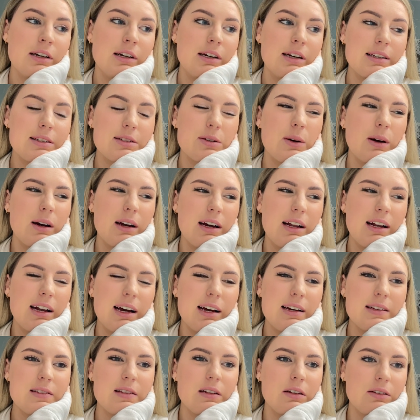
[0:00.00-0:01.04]
it's quite a
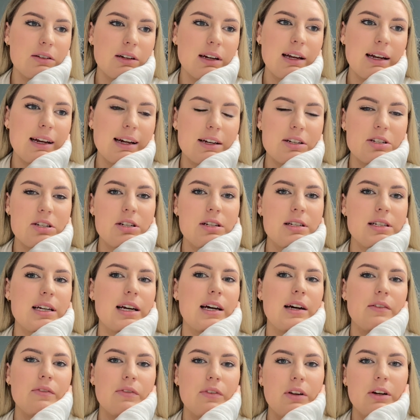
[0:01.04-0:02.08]
nice little connection to
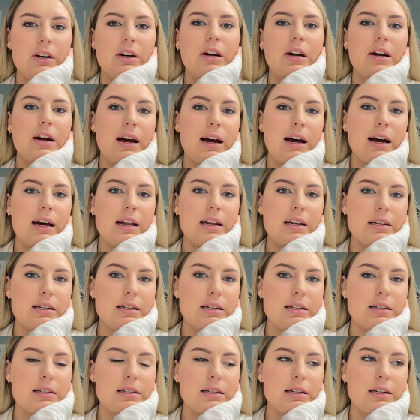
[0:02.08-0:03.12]
have there,
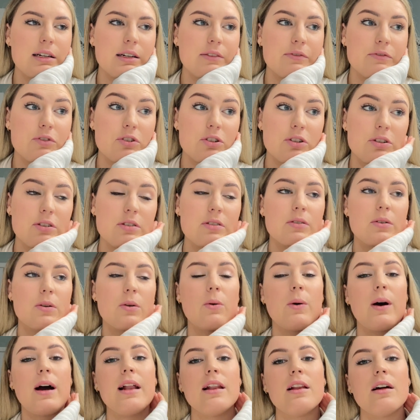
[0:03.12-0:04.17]
and I've drawn
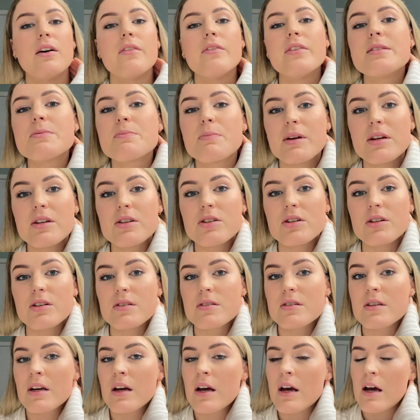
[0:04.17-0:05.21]
quite a lot of his
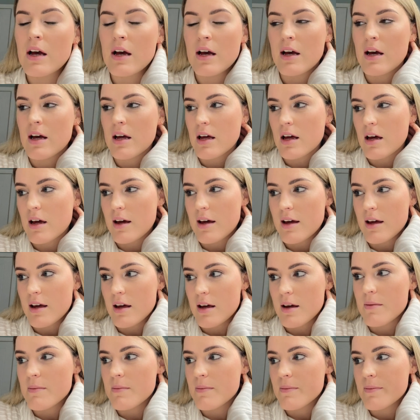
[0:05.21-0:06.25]
pictures.
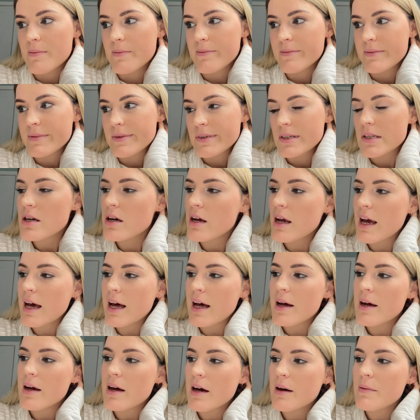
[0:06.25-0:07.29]
So
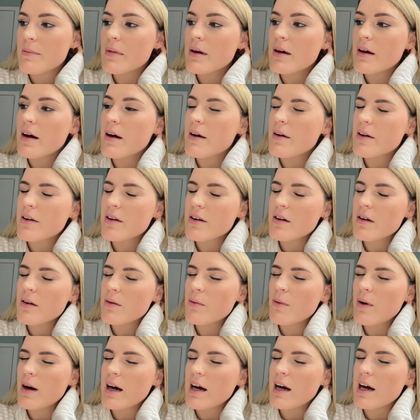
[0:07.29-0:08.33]
yeah, I don't know
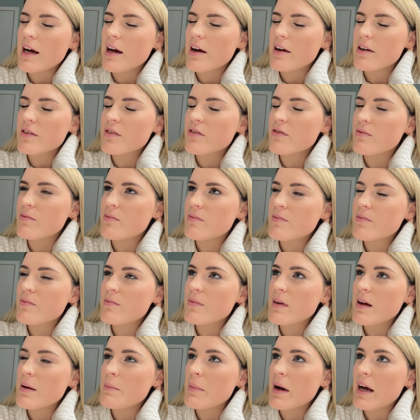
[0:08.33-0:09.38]
why, I just,
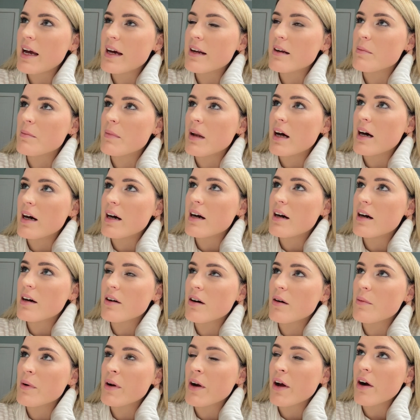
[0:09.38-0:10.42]
in my head I'm like, I
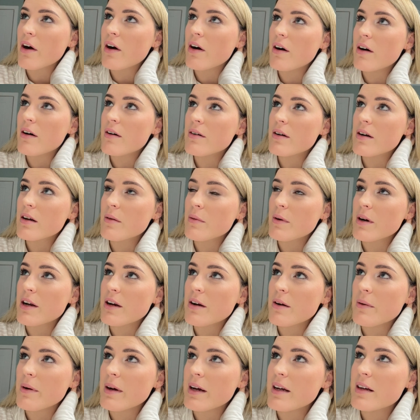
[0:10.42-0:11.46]
don't want to go, I don't want
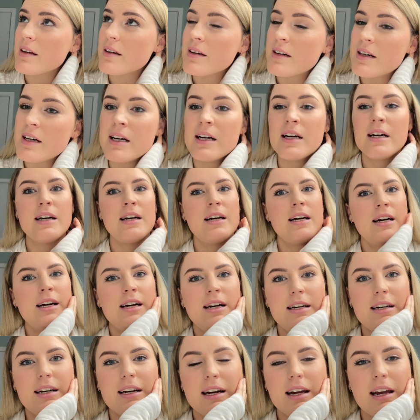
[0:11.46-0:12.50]
to do it.
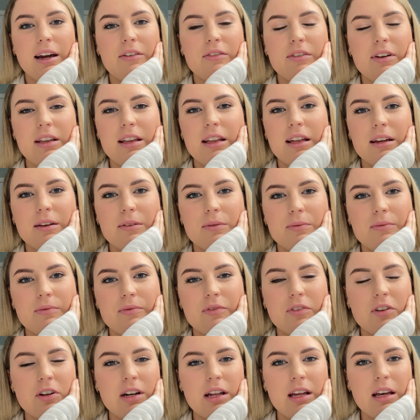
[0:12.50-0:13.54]
I get really
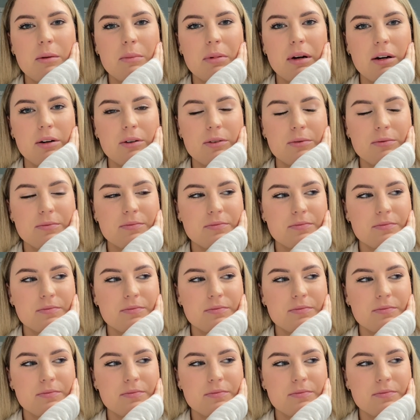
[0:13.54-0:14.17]
funny about